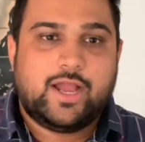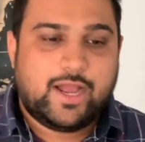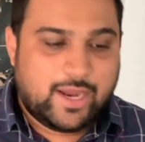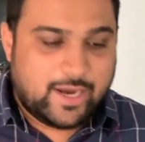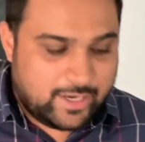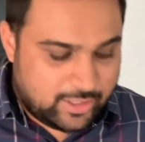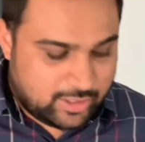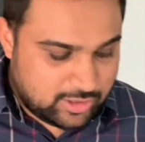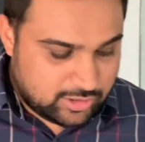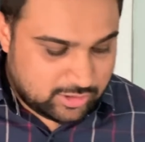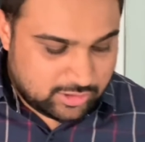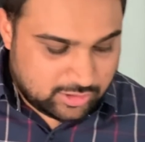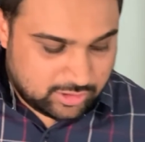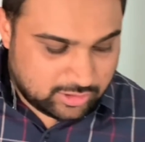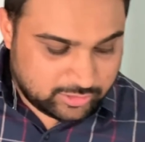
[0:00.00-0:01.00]

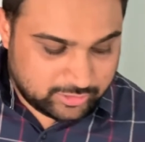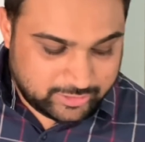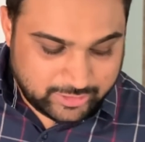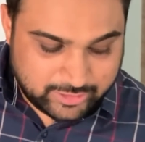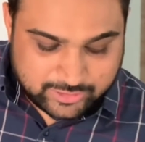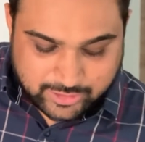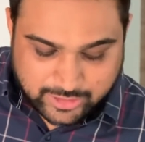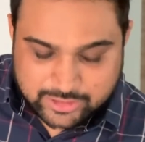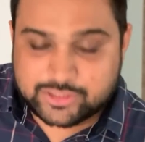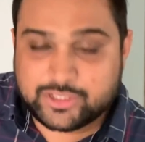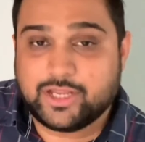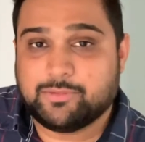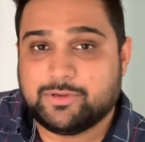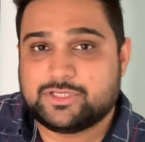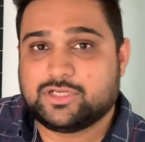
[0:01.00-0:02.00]
and these
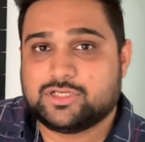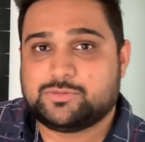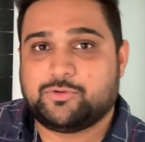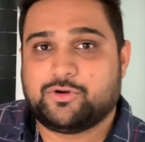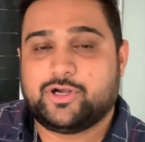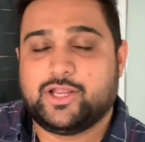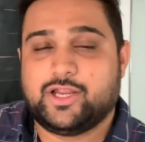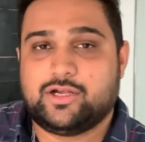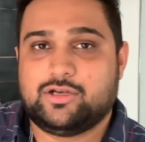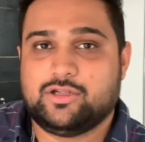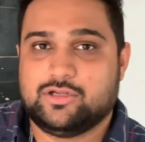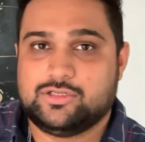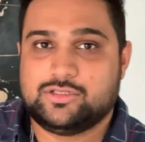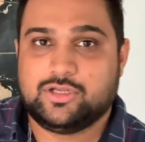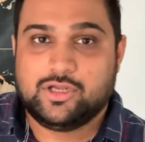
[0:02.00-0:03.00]
HDMI surge
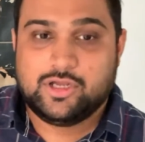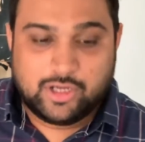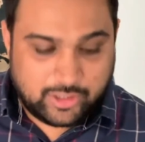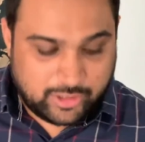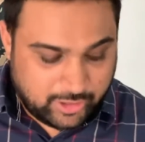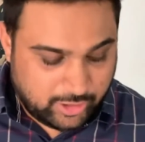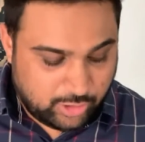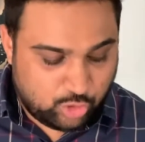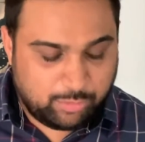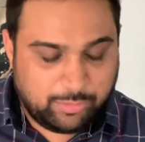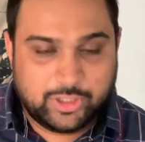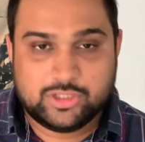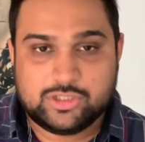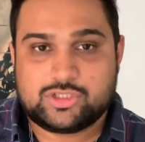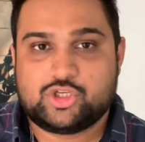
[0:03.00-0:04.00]
protectors need to
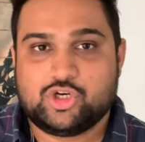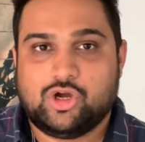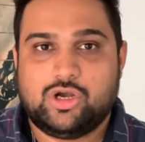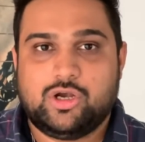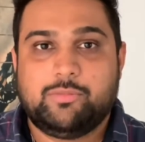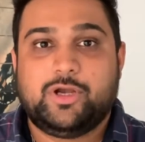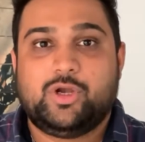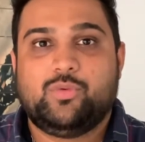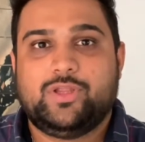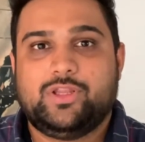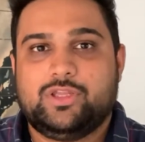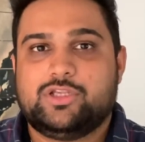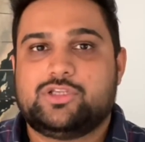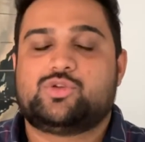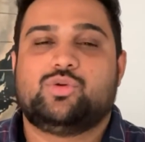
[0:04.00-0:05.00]
be installed
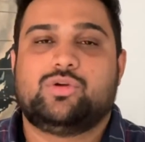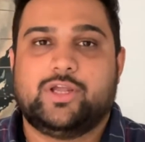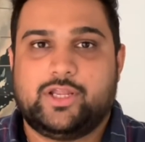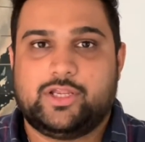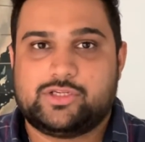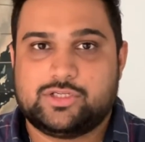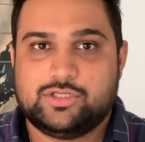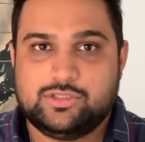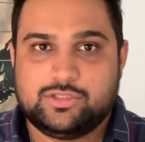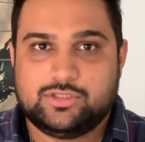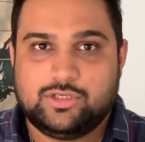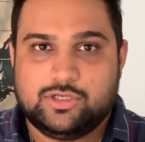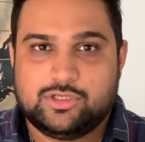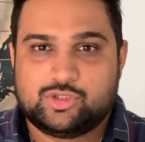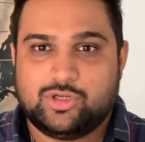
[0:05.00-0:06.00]
between these two connections.
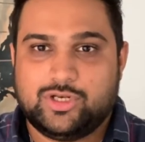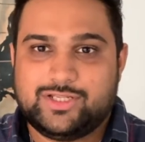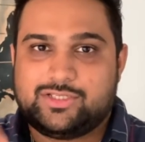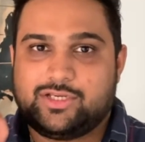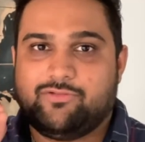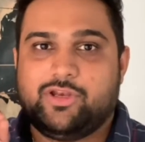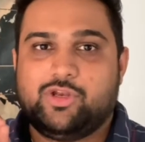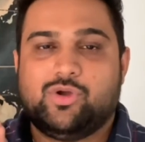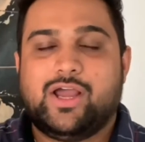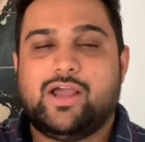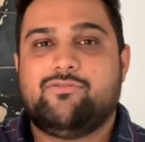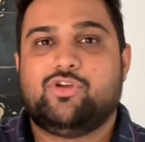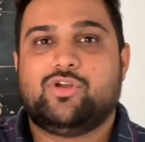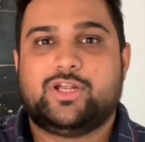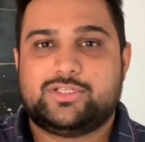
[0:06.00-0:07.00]
So let's say when you
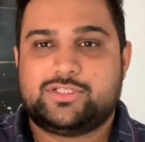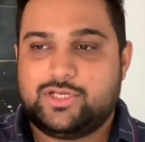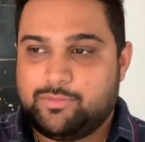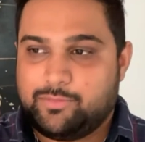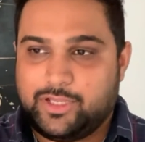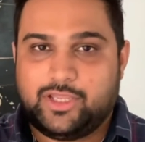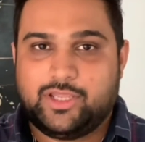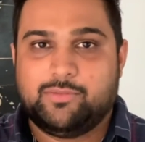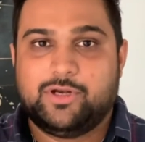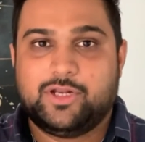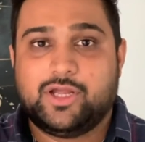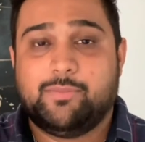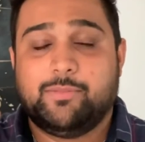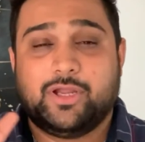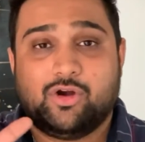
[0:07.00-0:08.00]
have your HDMI cable
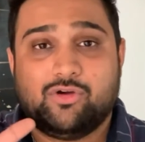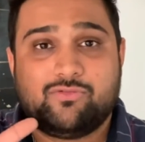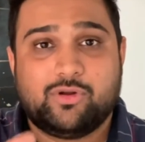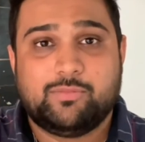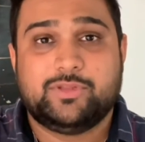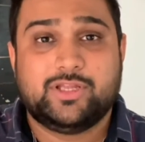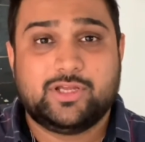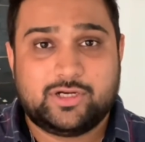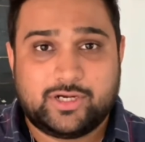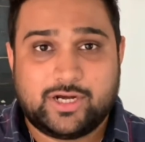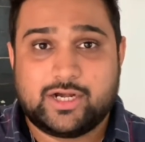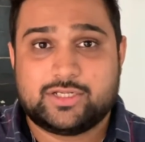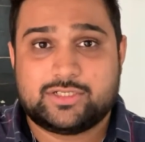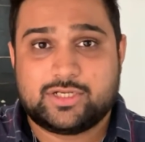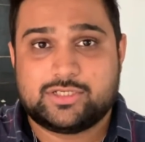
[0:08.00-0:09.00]
coming out from the
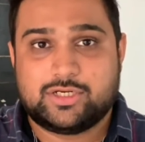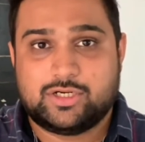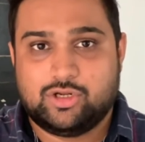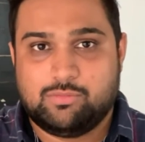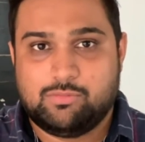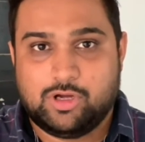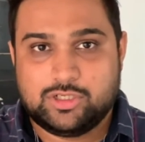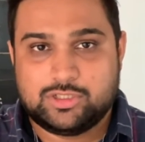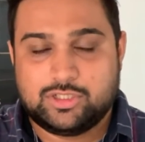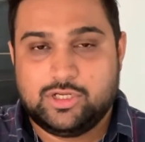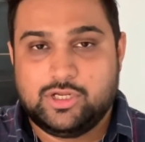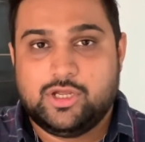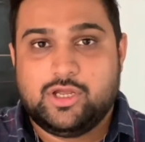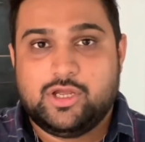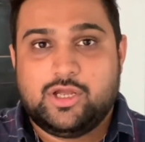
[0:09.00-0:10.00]
Tata Sky set-top box,
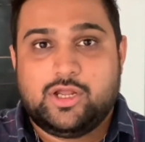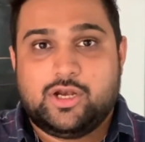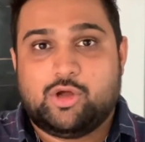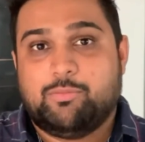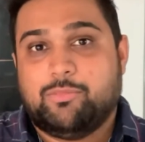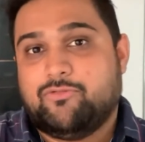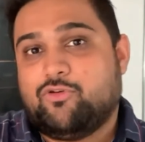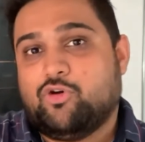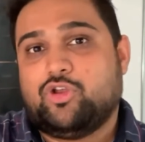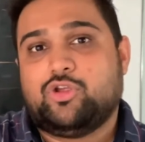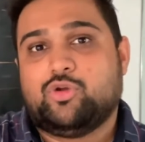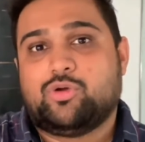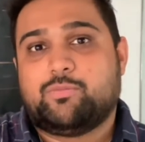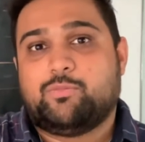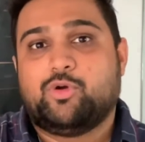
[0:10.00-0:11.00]
Now before
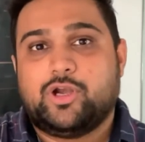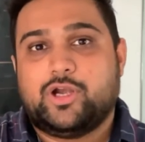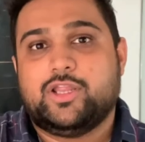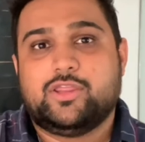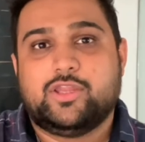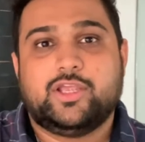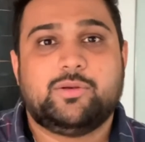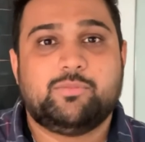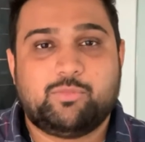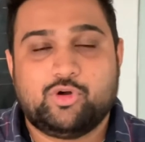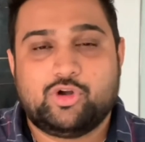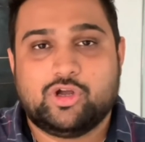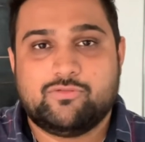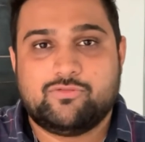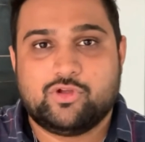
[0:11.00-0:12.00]
you put it in the
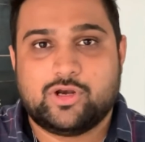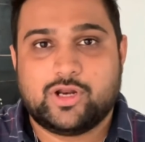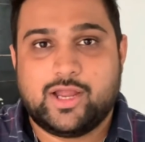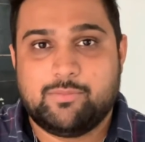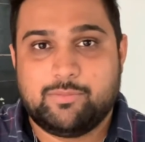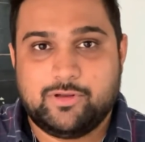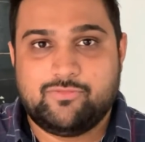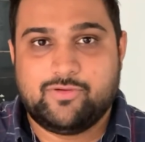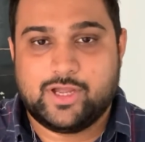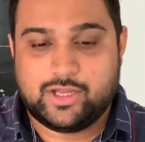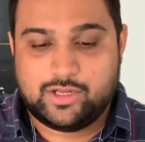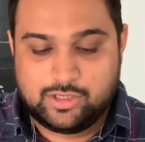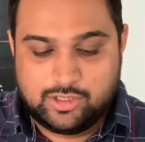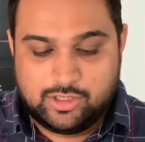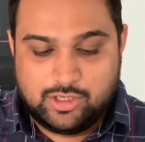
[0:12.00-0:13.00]
input of your
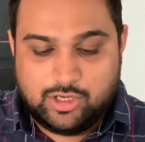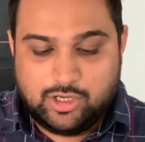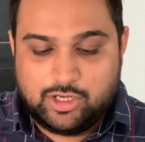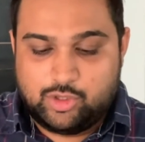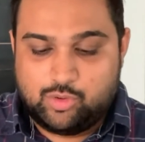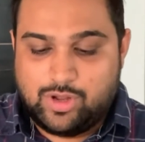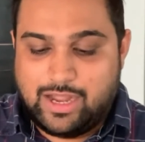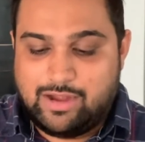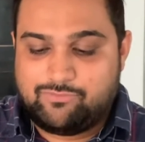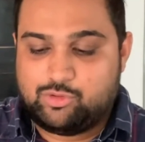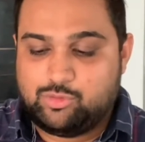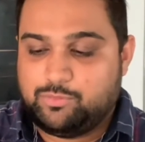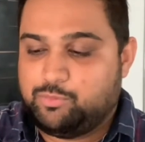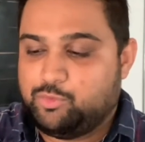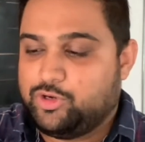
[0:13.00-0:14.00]
amplifier, you have
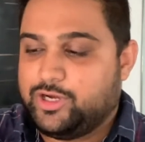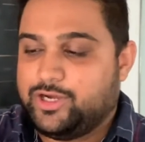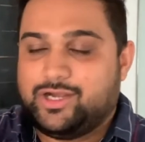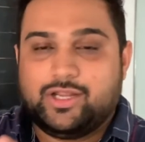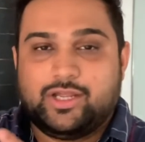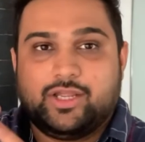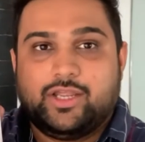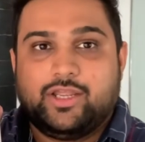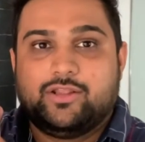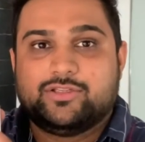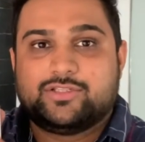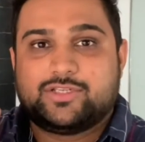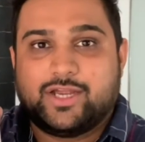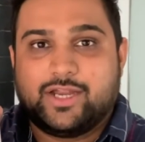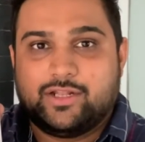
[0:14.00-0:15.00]
to put it
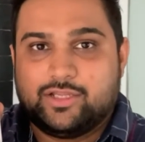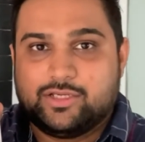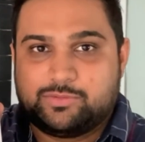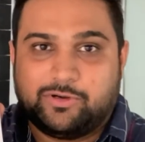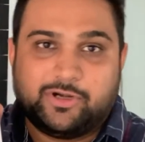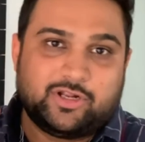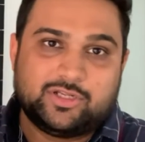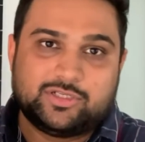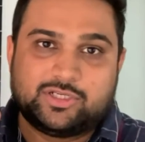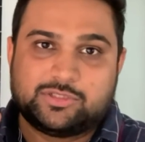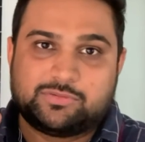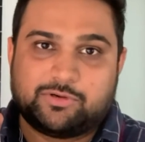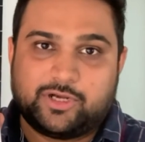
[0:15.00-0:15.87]
inside this particular surge